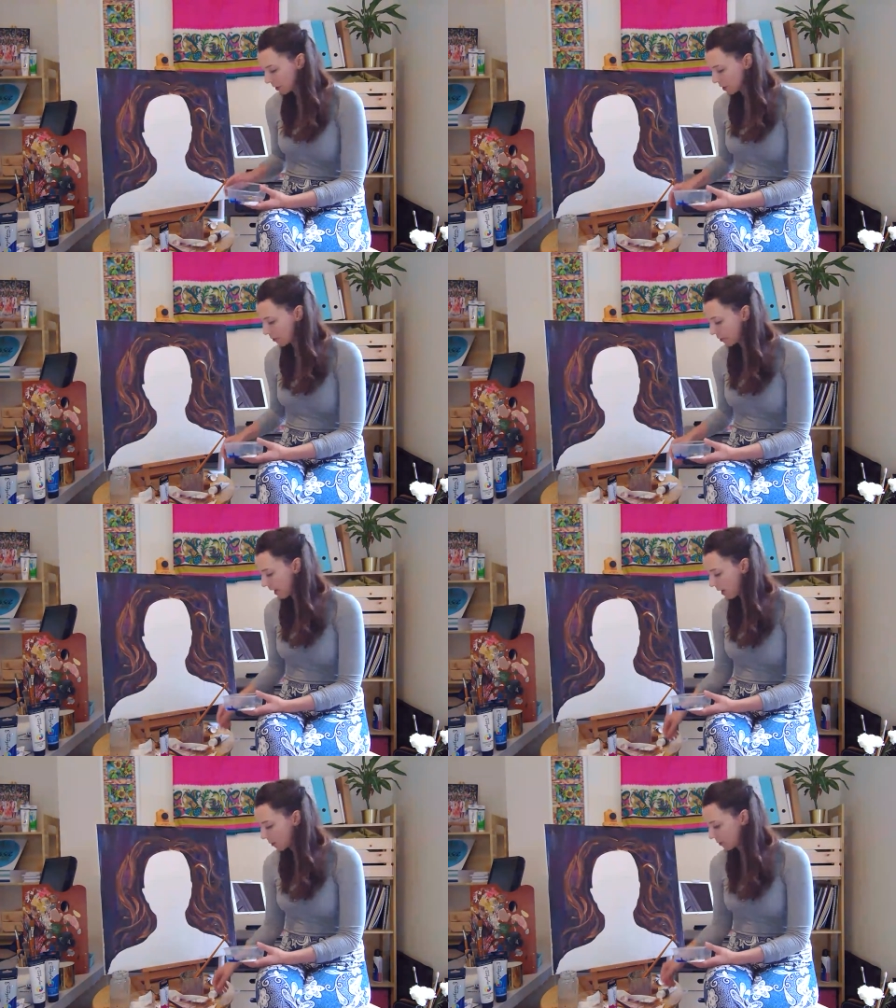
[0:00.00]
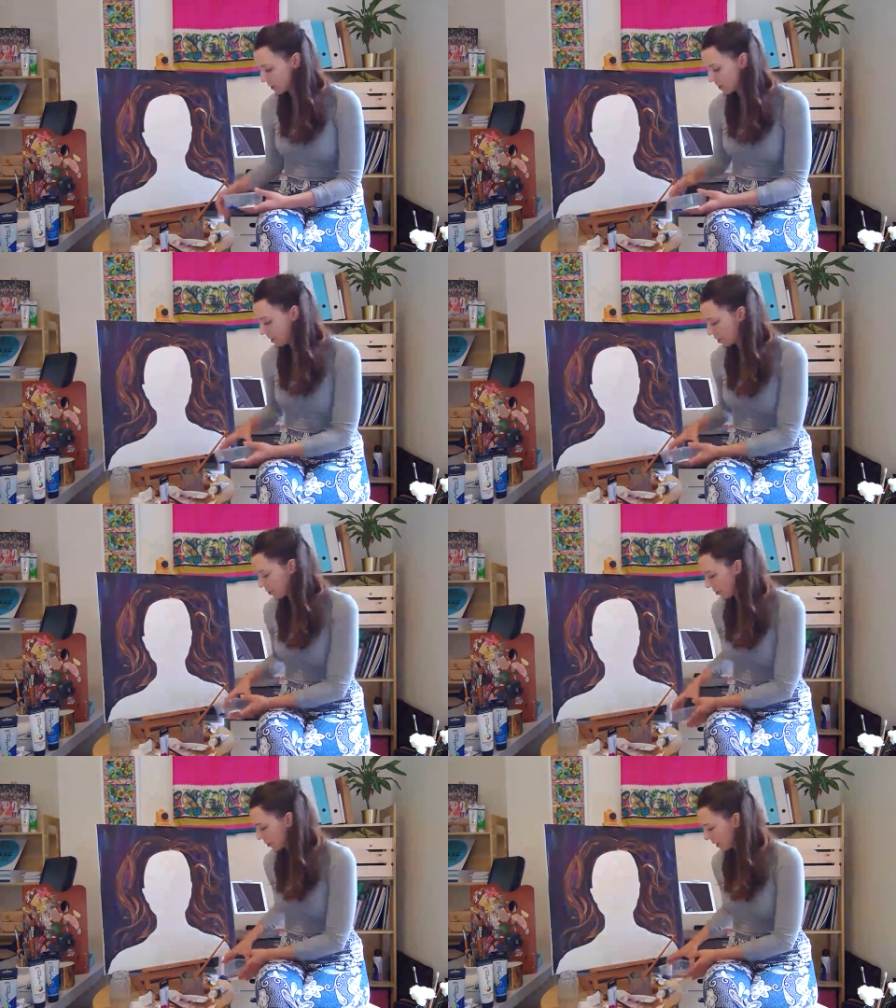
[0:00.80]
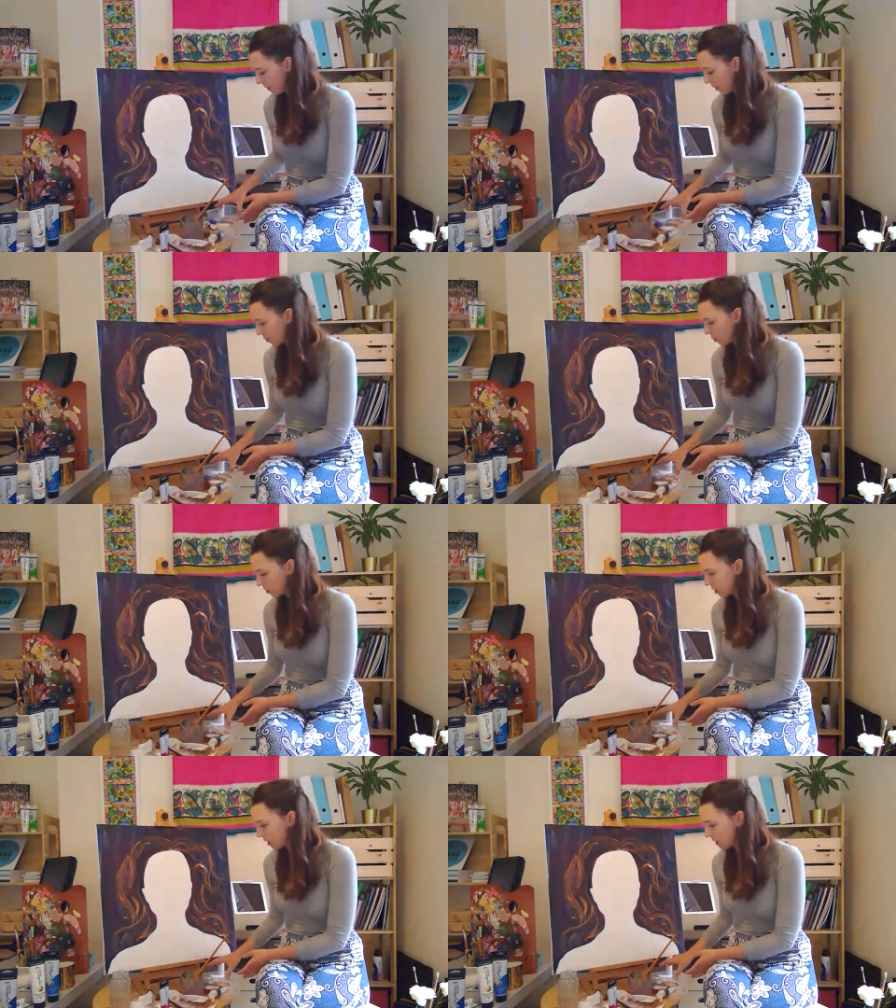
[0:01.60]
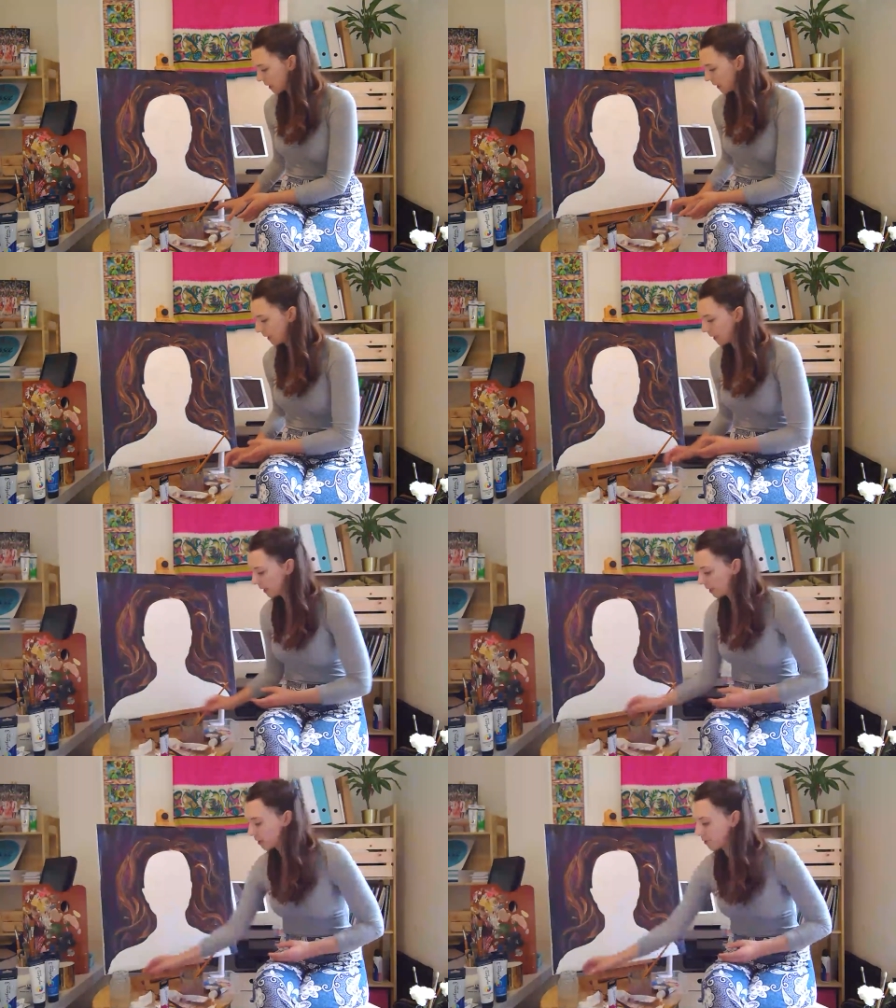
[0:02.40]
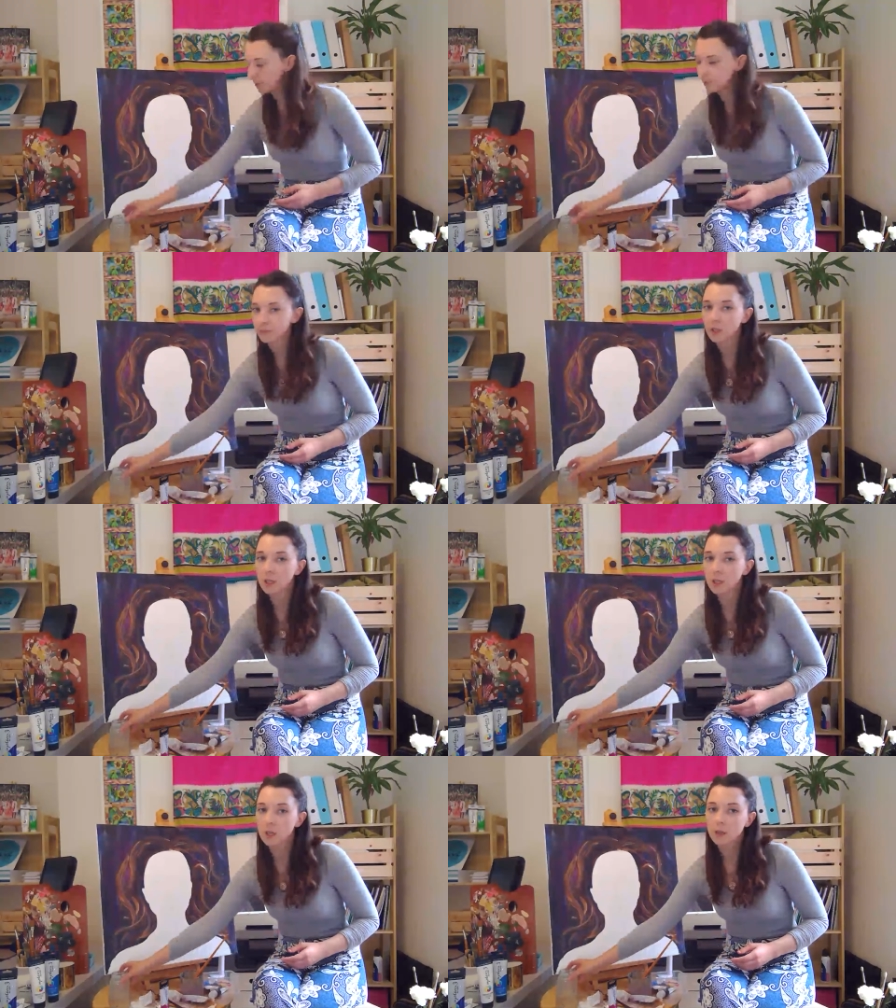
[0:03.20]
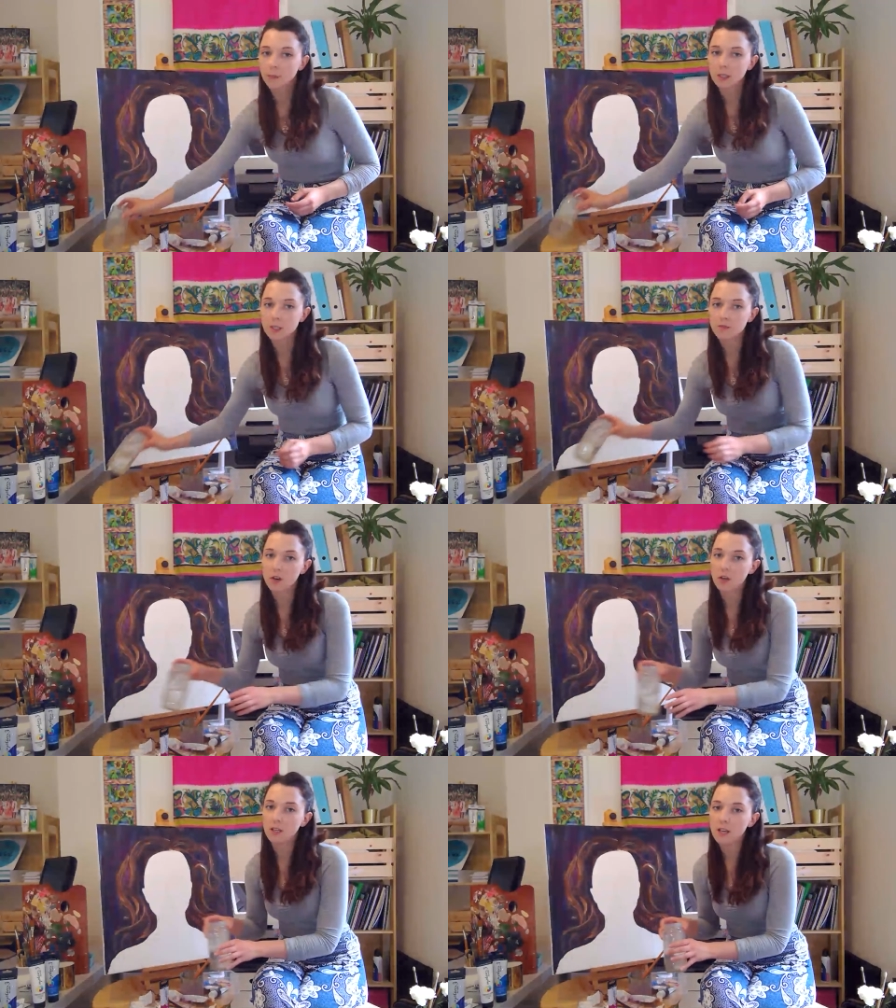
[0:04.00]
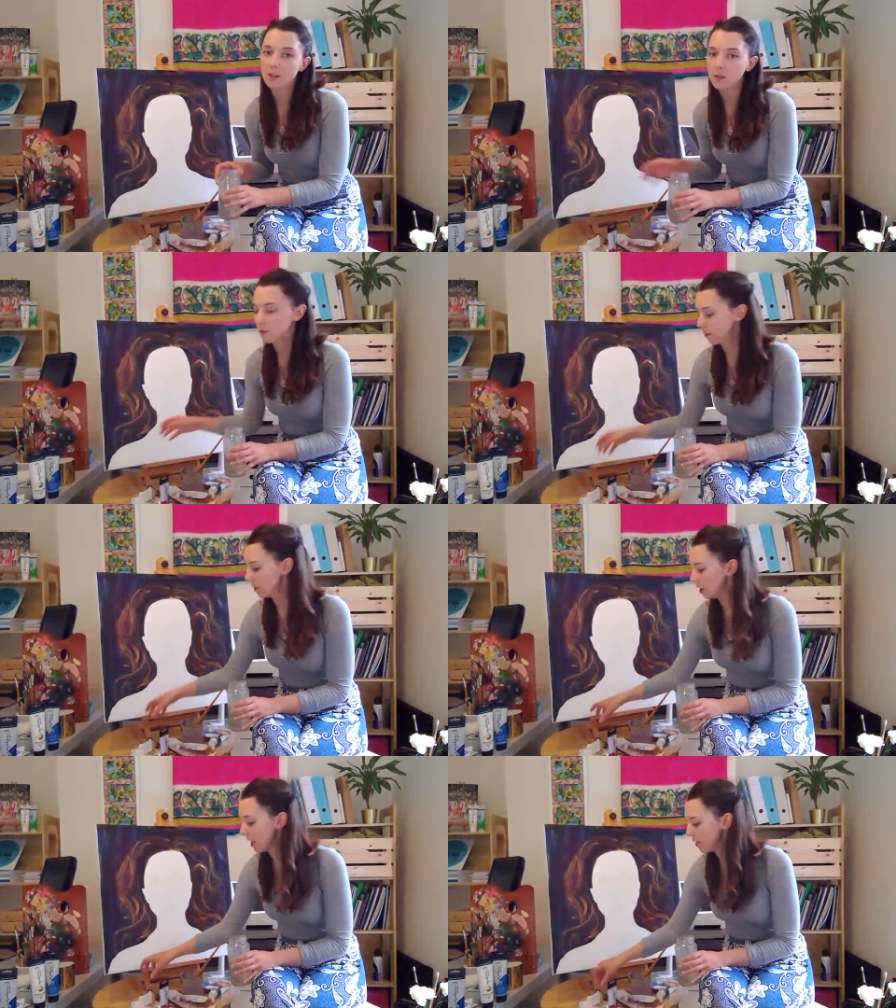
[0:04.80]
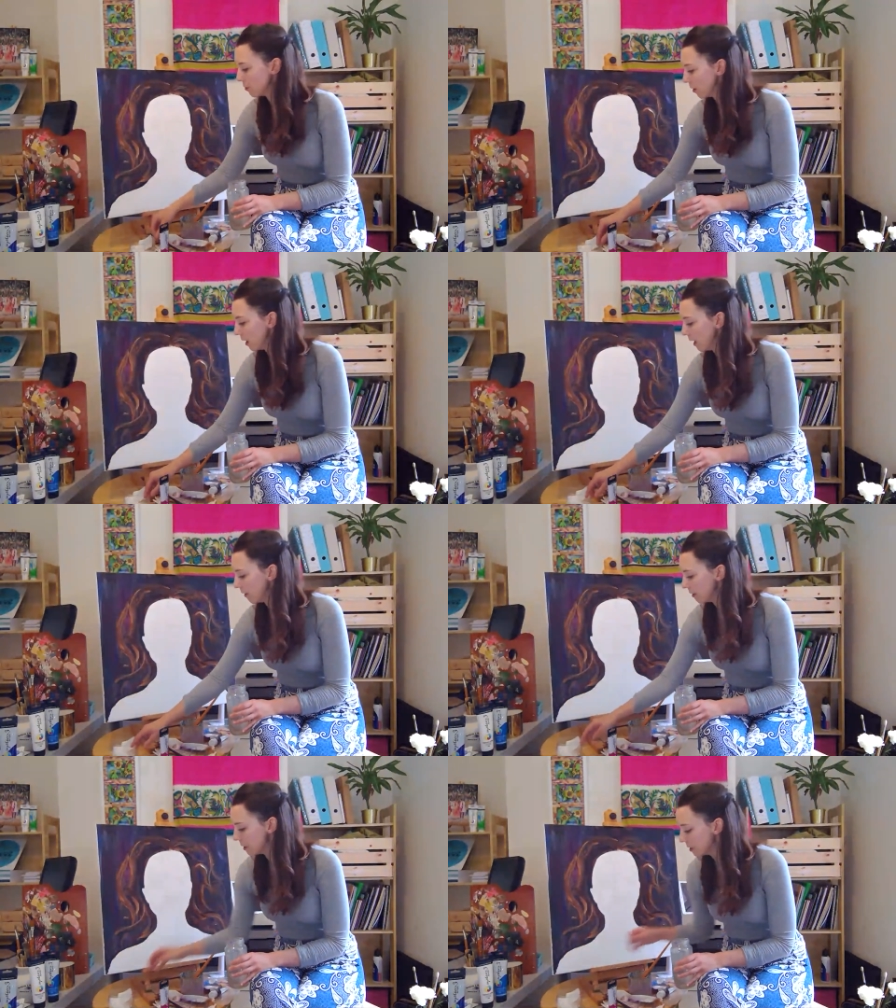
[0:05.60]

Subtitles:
So for that, I want to make sure that my water is clear, because if I get the shade wrong here, it